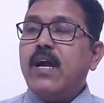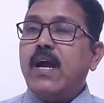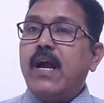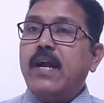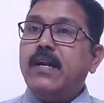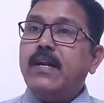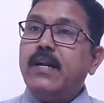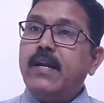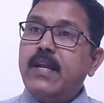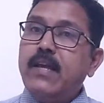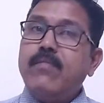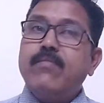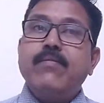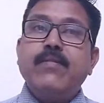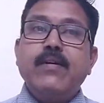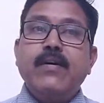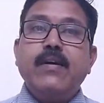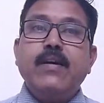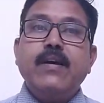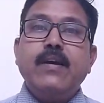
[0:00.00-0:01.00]
and leaf
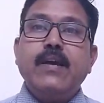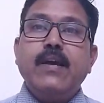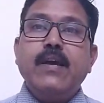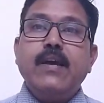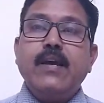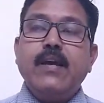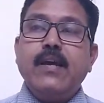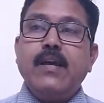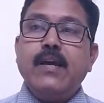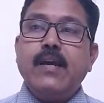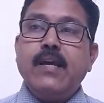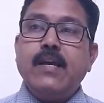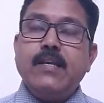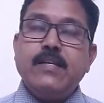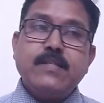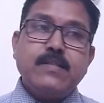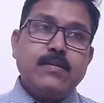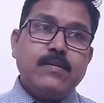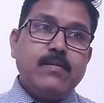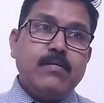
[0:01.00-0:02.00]

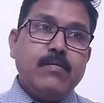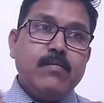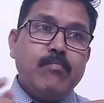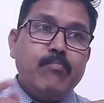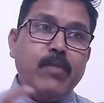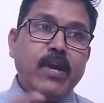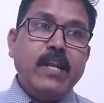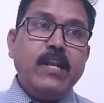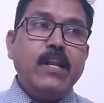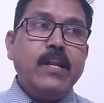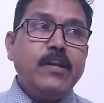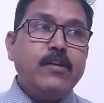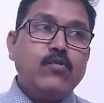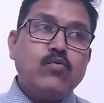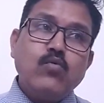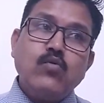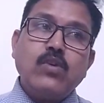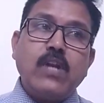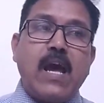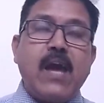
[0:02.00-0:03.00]
is mainly
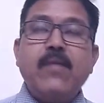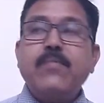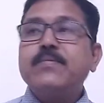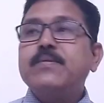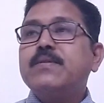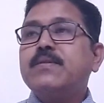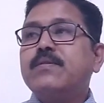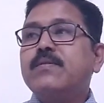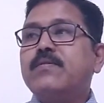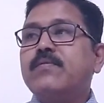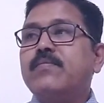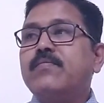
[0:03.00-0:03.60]
two types.